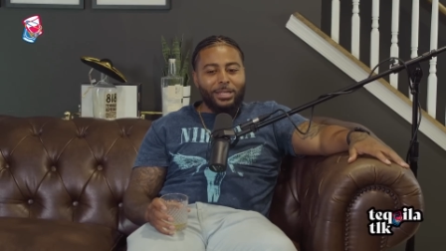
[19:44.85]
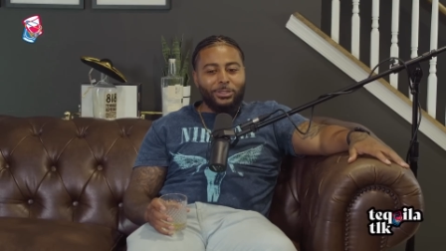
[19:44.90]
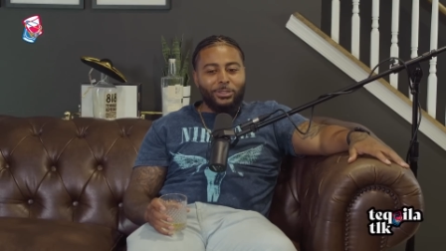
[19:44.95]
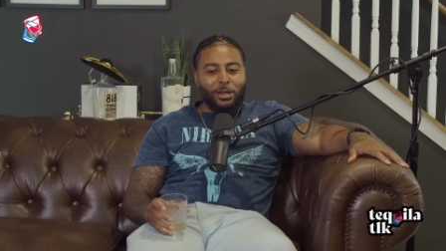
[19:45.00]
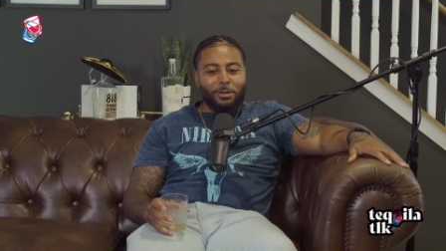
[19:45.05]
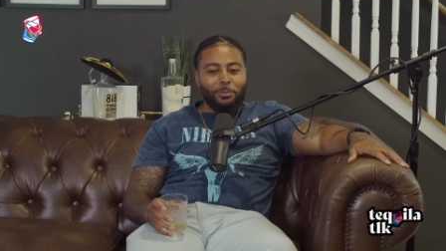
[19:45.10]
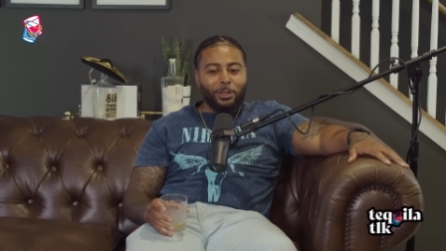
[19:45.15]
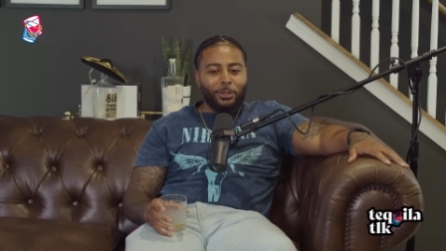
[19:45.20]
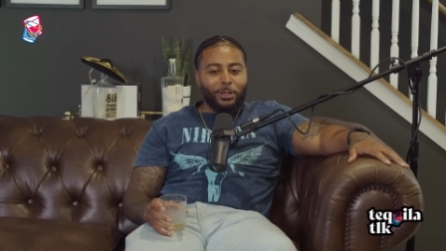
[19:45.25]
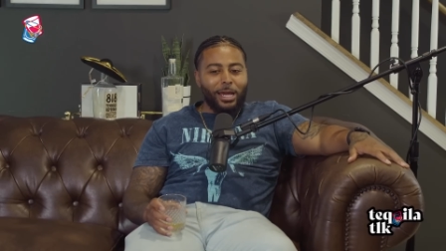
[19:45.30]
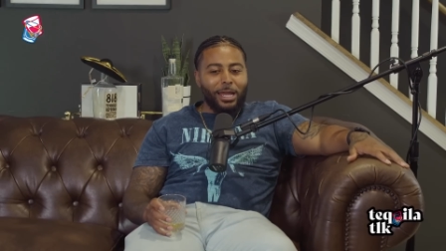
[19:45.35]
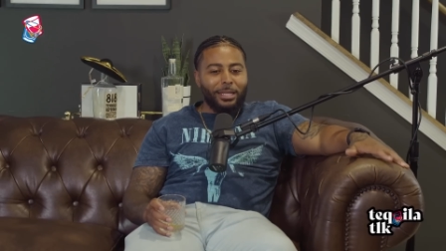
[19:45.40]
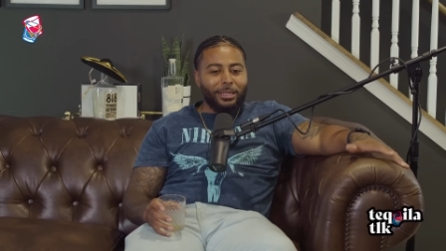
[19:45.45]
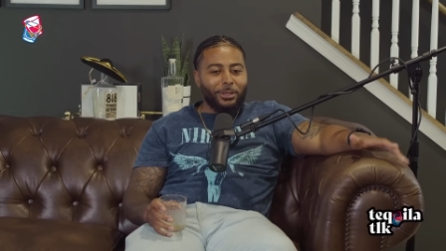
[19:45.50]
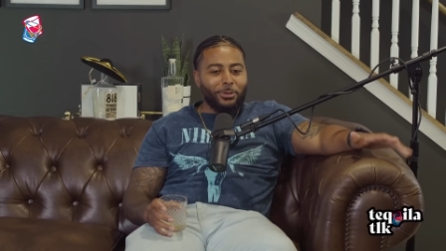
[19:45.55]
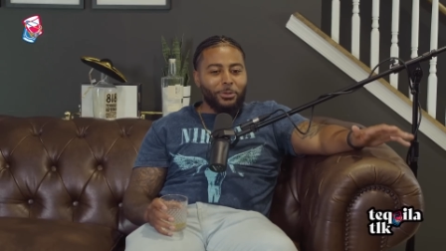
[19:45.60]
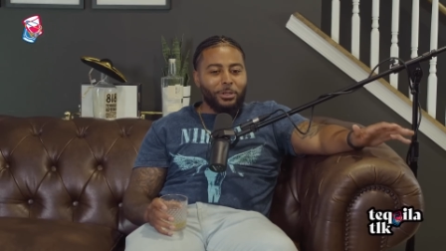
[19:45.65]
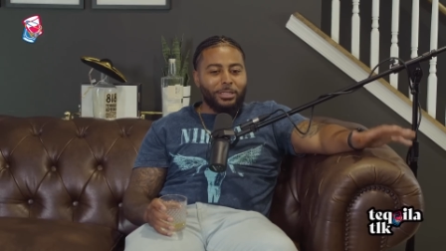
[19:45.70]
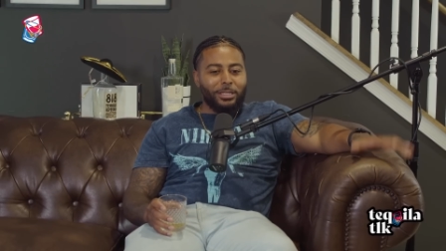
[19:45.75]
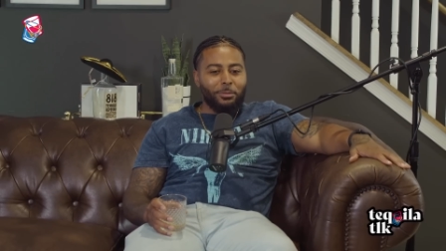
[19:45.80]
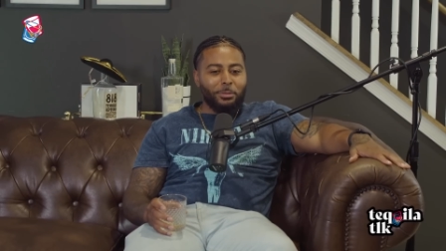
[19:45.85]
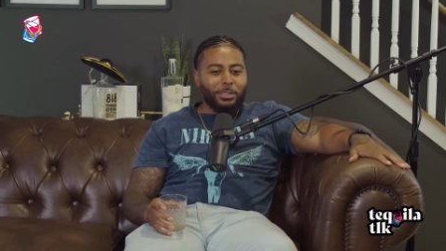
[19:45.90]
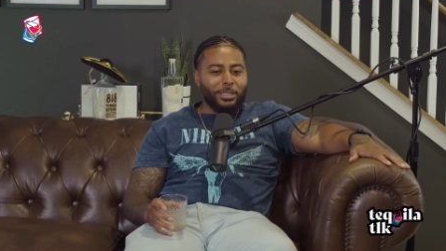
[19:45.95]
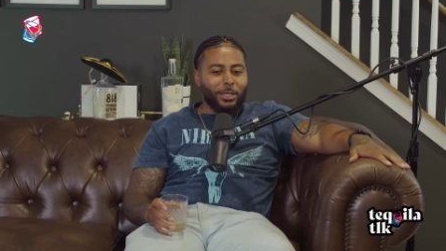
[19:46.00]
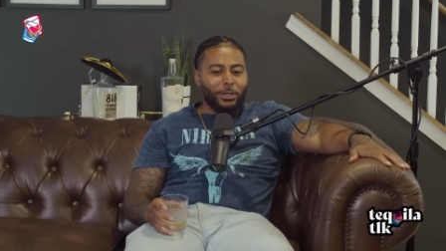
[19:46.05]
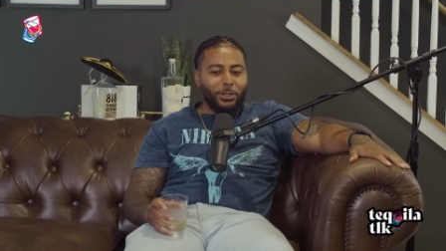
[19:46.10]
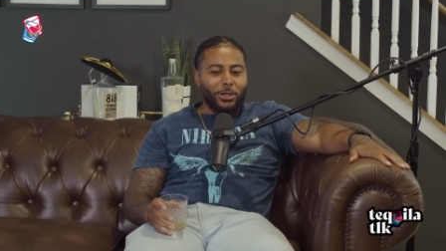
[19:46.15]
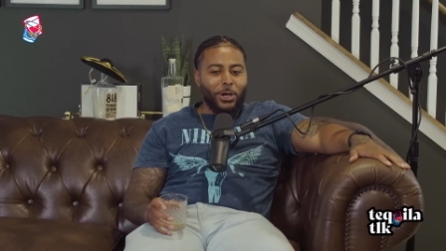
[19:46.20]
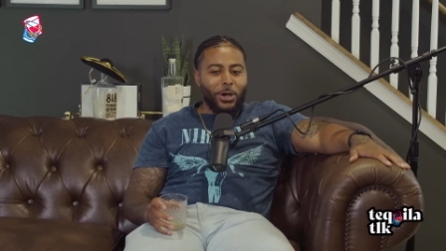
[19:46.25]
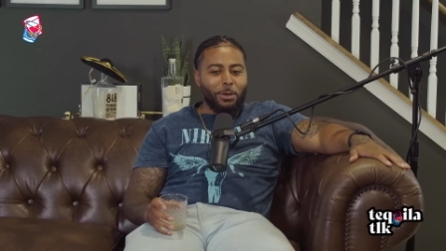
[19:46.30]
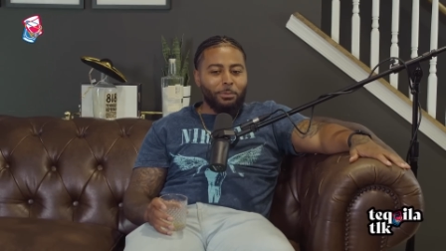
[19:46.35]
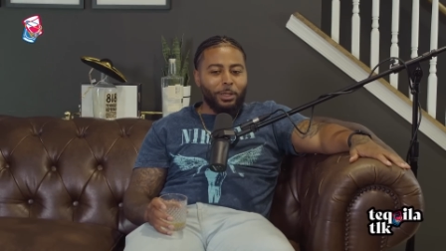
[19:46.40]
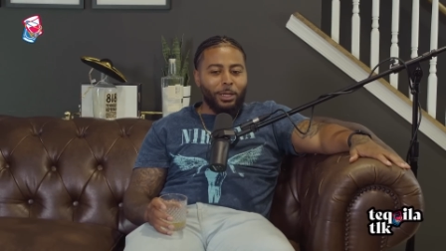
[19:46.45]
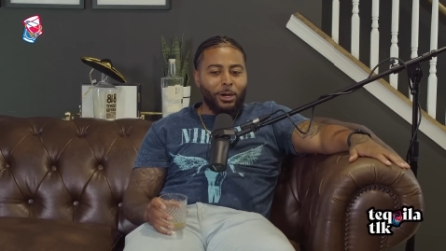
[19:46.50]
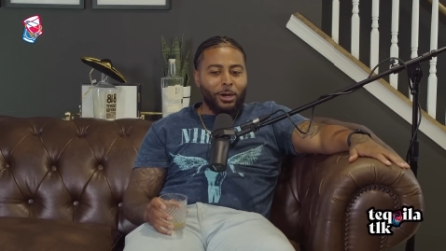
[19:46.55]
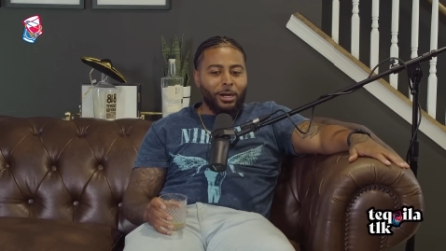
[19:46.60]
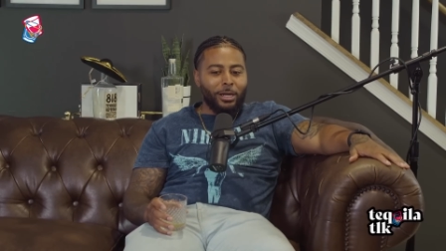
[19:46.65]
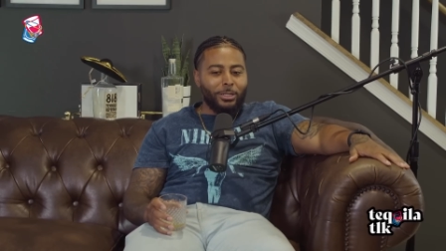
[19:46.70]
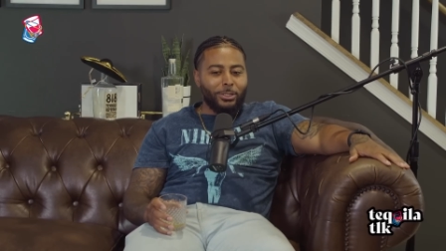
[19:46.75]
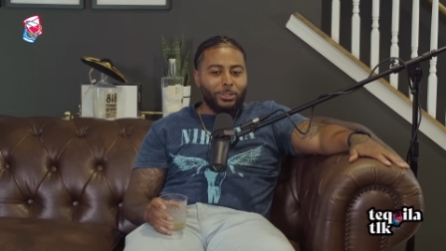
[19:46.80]
And so I'm like, you got anything you want to tell me? He's like, no. I'm like,
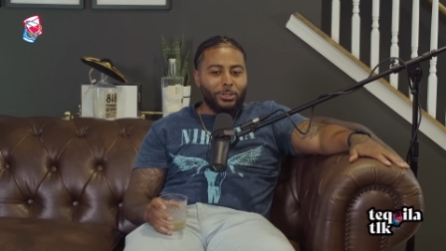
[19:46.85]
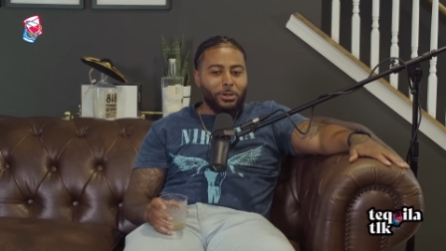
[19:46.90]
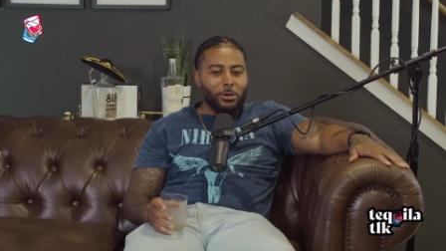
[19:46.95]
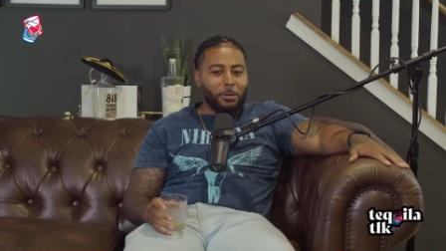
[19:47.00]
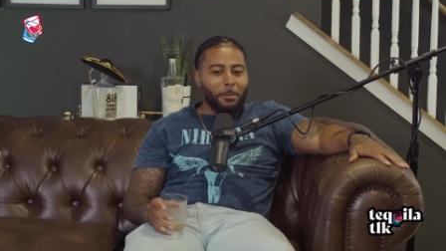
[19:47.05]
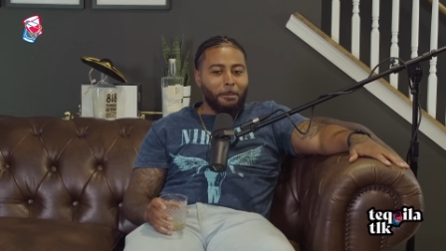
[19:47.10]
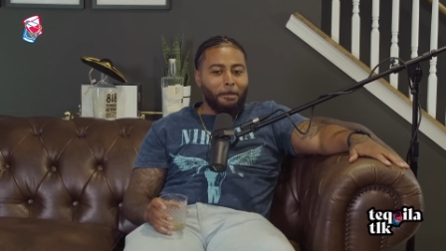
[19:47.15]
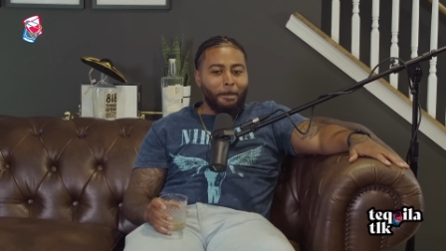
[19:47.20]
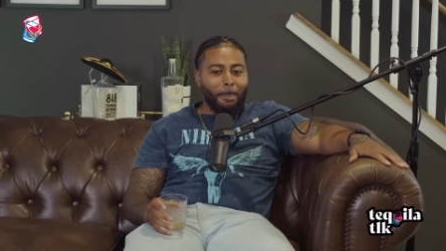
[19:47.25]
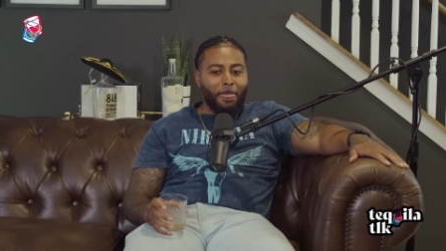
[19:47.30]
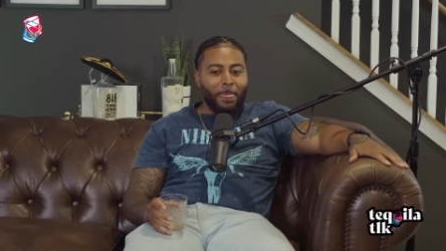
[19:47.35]
all right, so